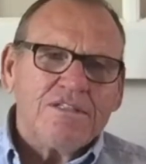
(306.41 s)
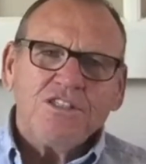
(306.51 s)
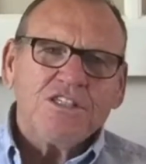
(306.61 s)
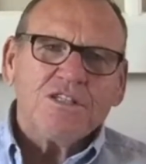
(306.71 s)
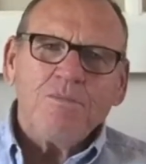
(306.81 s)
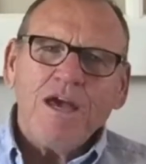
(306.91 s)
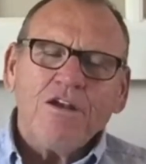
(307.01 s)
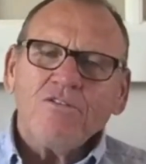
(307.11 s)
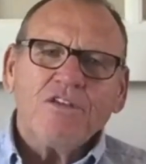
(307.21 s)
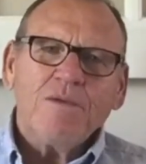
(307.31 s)
It's just a
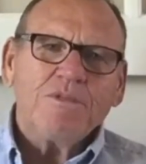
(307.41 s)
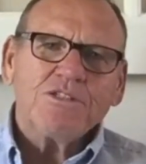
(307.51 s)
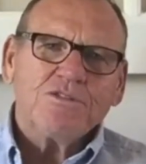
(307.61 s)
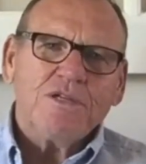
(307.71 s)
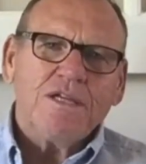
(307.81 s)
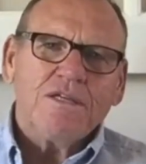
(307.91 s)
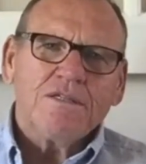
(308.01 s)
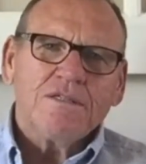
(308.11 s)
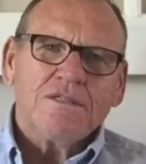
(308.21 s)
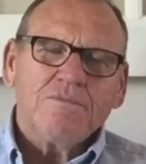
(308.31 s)
matter of chemistry.
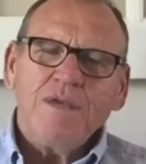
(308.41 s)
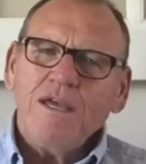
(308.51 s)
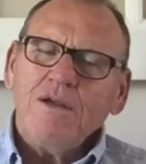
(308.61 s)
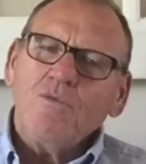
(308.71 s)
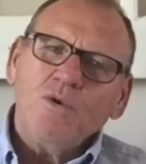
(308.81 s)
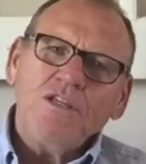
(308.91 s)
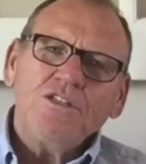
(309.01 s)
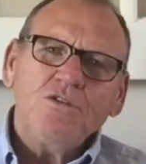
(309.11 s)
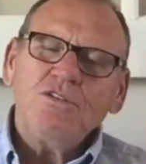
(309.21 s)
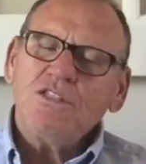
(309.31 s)
Man,
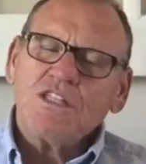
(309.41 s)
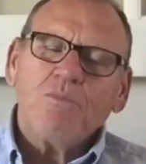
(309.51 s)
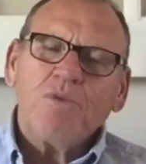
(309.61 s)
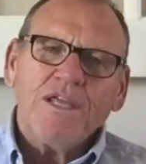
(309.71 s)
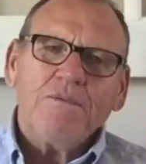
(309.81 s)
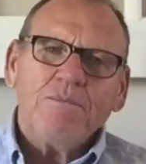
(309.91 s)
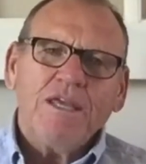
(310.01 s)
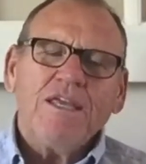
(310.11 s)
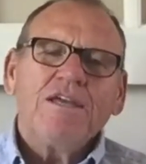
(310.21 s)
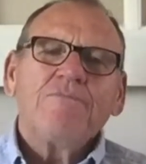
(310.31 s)
you just complete
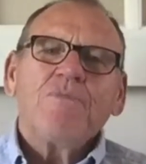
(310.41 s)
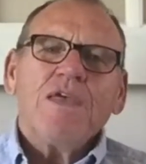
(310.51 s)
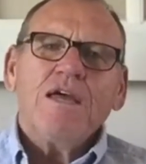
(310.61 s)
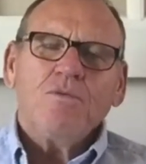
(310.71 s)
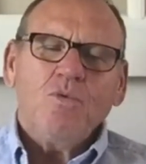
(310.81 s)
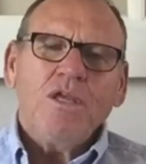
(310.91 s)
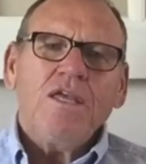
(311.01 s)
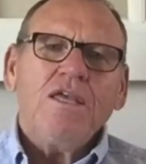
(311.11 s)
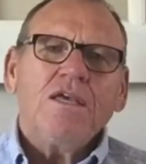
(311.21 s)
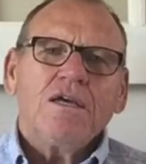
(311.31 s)
me, and
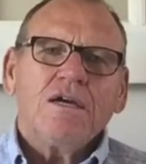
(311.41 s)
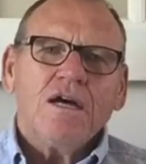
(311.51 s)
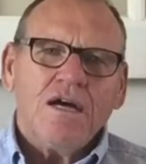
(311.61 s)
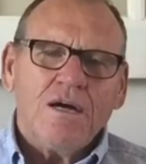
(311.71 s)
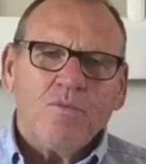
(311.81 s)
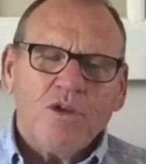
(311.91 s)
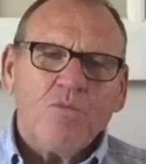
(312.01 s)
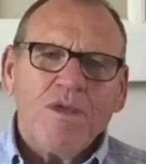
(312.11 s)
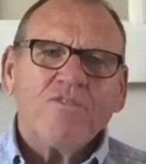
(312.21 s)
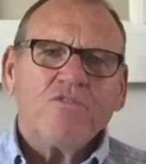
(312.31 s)
we
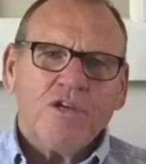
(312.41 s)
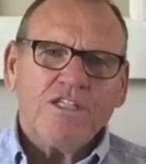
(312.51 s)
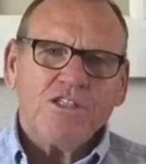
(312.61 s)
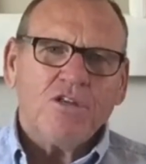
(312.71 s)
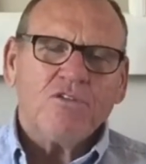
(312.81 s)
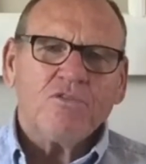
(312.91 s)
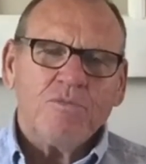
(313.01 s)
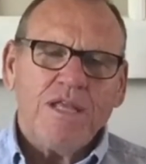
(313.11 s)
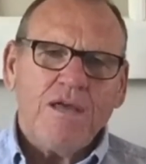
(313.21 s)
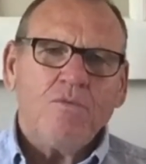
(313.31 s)
are meant for each other
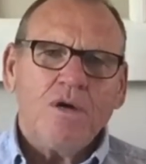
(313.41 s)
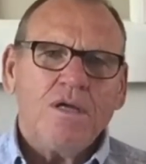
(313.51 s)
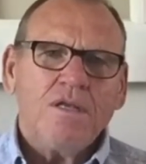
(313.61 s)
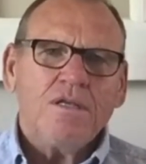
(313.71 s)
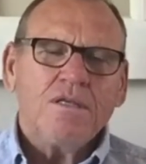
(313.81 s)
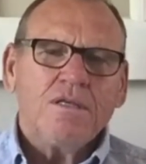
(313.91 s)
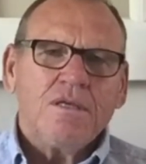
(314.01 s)
from day one.